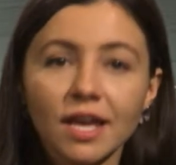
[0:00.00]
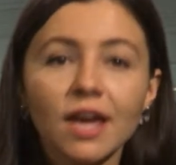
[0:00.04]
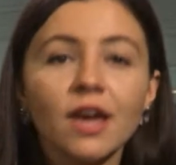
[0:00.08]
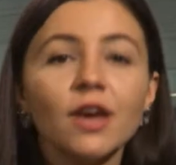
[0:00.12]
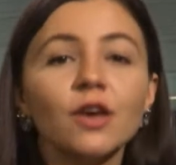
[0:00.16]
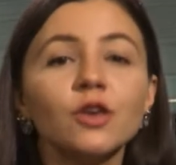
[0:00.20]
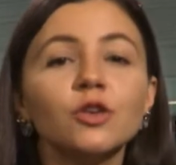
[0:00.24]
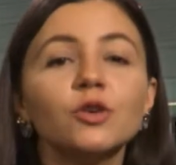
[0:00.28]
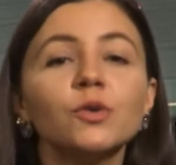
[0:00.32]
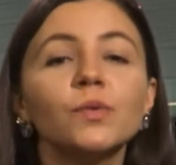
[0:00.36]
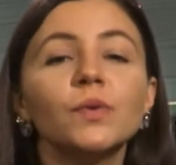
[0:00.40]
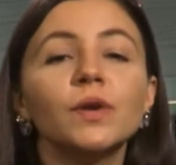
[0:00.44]

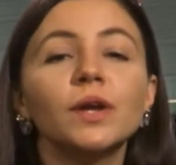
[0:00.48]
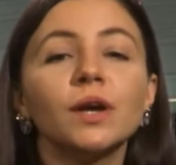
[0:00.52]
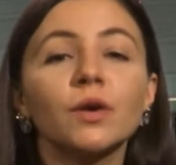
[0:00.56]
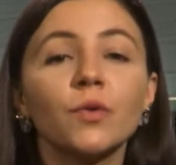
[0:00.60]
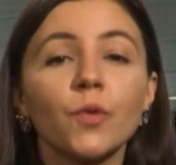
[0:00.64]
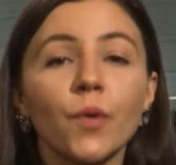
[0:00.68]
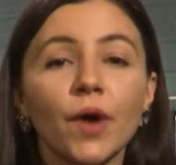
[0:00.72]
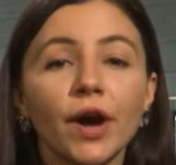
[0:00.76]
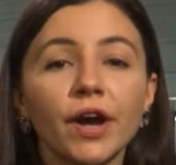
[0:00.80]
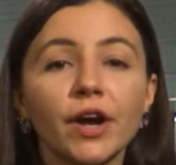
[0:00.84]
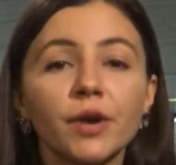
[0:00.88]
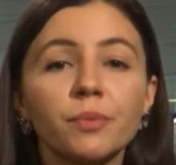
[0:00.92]
You will
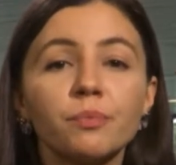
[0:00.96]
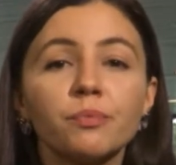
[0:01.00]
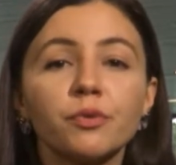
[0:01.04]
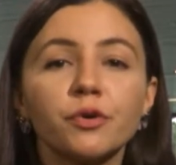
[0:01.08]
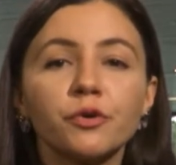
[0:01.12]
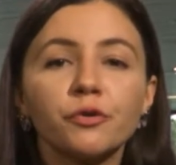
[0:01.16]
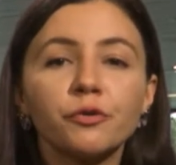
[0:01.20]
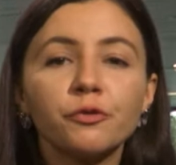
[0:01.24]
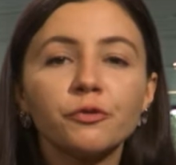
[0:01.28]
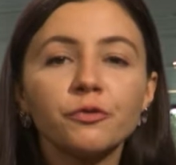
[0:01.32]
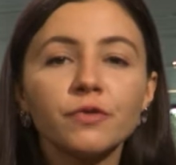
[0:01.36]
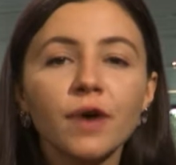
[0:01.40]
acquire
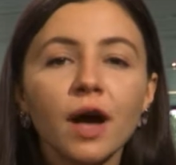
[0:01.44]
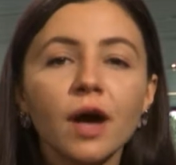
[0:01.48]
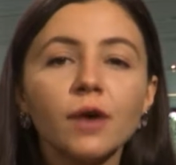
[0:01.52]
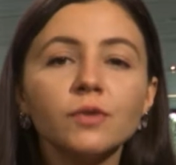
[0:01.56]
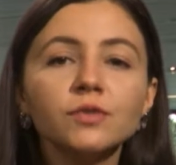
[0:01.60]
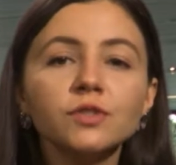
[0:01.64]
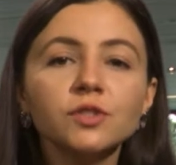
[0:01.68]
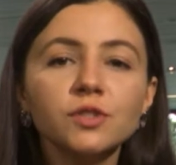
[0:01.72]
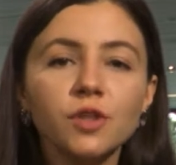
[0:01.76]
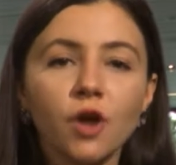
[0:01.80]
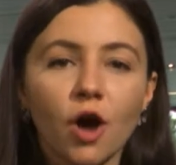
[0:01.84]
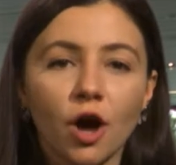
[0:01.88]

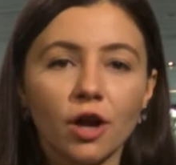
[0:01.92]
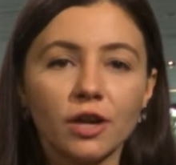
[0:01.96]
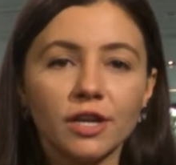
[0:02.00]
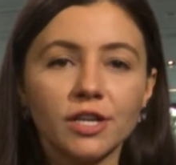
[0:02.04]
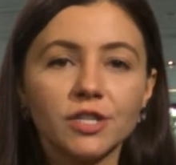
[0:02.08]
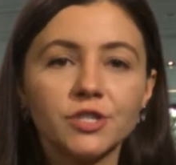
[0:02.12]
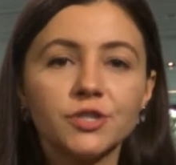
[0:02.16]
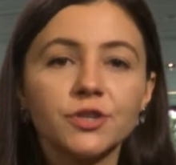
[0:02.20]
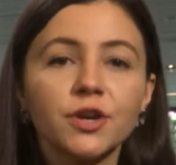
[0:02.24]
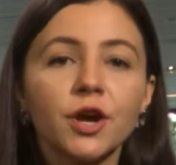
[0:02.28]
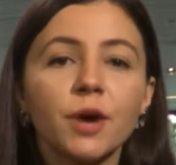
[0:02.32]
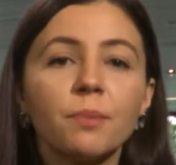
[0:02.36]
profound
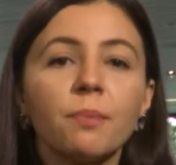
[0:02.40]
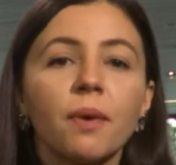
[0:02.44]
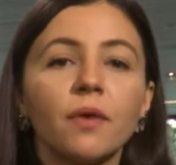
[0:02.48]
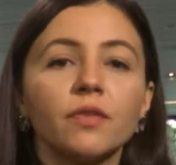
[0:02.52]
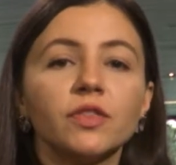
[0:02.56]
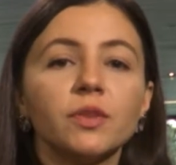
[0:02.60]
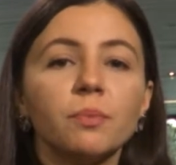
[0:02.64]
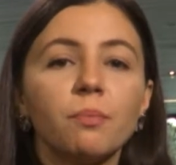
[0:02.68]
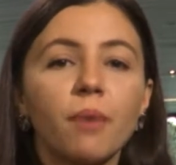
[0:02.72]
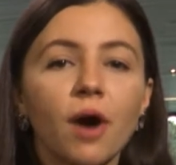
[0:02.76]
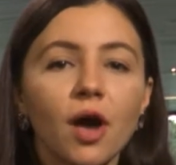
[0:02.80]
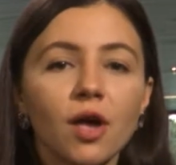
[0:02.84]
knowledge about
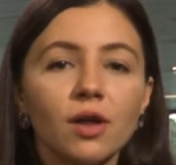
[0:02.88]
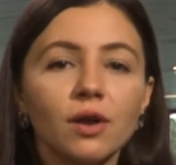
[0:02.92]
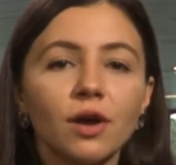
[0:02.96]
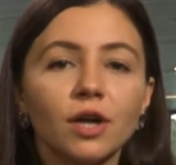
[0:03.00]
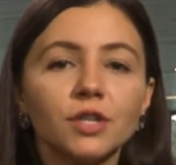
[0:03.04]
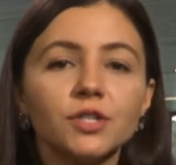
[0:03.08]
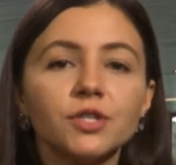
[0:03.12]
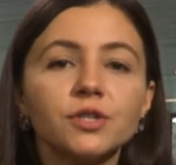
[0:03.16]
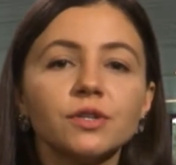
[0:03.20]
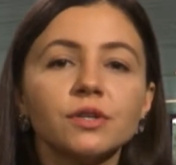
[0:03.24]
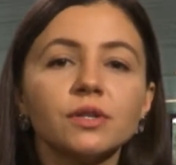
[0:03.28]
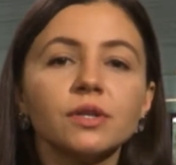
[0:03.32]
the
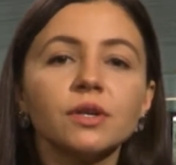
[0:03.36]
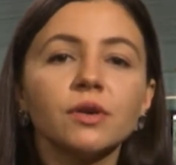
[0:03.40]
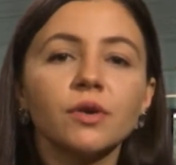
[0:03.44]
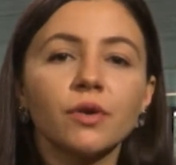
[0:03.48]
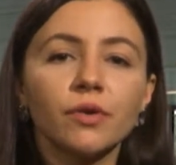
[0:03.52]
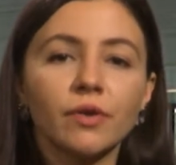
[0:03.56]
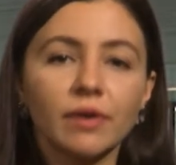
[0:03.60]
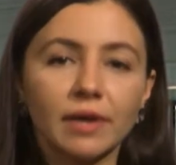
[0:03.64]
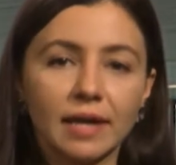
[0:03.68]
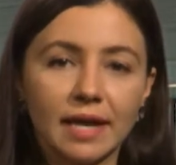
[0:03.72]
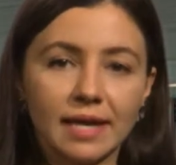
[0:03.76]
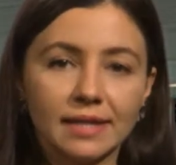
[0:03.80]
biological
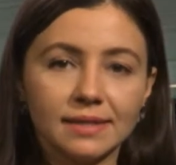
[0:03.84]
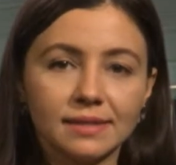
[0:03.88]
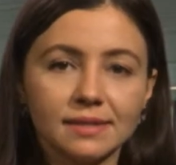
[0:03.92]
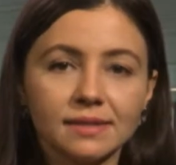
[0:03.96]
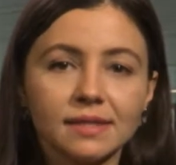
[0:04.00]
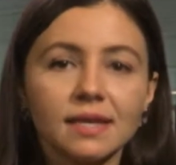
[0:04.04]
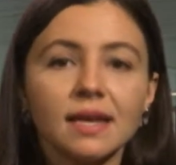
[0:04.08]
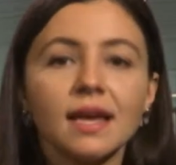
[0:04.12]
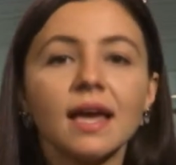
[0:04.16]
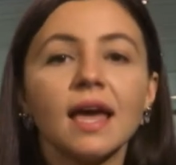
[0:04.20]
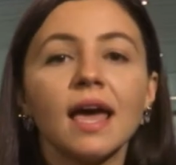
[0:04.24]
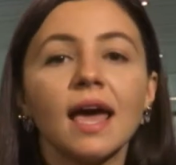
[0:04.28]
correlates
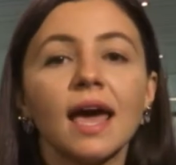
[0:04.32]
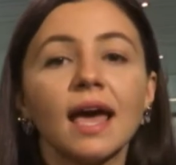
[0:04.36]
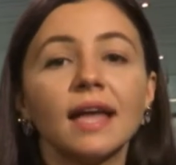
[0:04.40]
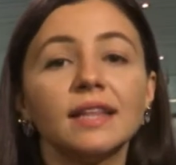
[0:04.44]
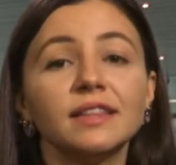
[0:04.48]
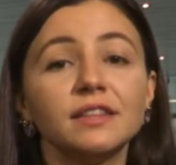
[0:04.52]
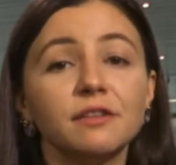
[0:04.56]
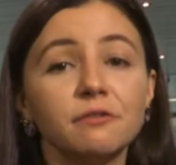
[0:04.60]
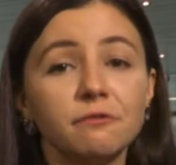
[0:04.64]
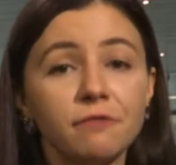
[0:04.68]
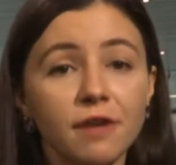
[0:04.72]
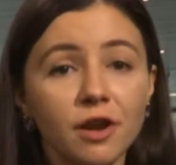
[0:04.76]

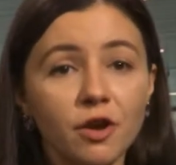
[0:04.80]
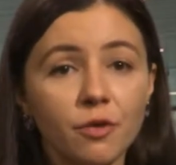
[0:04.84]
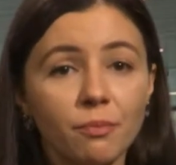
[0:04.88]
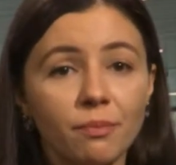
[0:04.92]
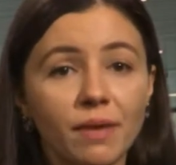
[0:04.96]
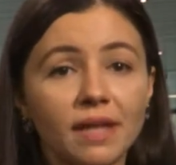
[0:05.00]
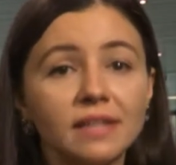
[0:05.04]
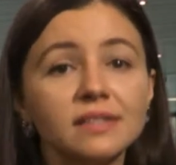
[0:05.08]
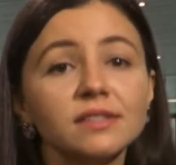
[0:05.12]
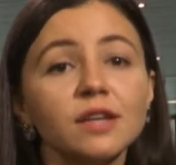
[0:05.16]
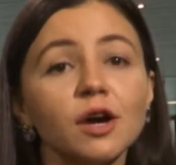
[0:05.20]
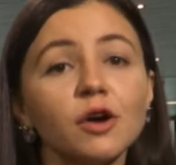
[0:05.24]
and
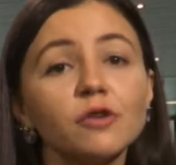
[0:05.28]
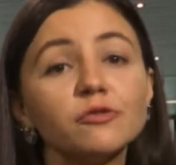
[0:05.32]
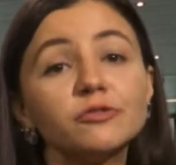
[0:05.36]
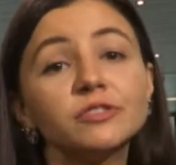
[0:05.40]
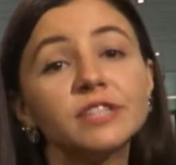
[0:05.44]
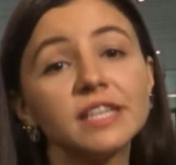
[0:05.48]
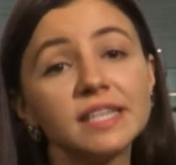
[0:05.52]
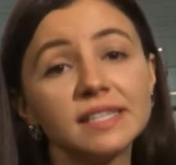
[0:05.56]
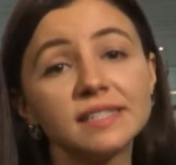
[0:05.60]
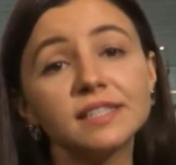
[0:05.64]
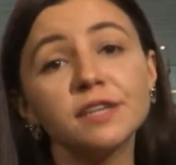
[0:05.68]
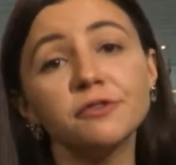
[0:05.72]
development of
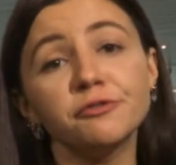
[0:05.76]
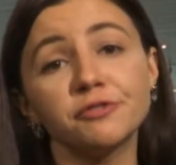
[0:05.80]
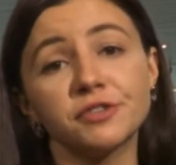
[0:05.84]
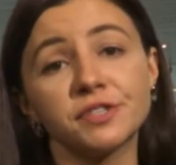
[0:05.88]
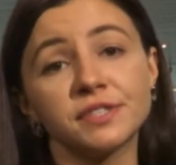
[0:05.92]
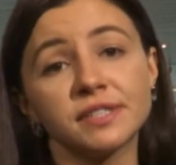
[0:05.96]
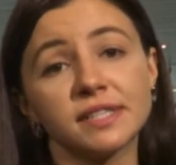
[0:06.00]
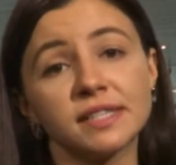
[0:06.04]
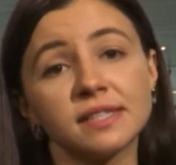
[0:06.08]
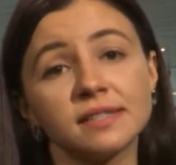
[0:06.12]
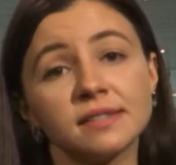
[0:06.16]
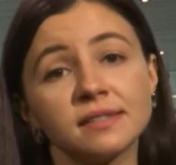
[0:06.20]
these
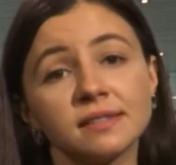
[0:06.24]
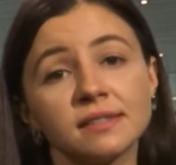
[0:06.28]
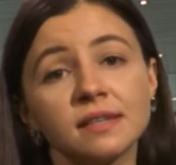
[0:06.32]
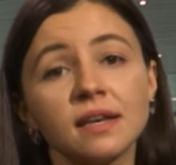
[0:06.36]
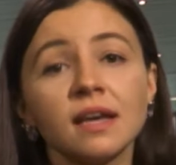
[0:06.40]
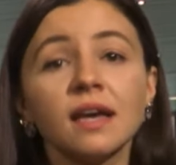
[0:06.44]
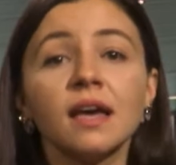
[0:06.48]
differences,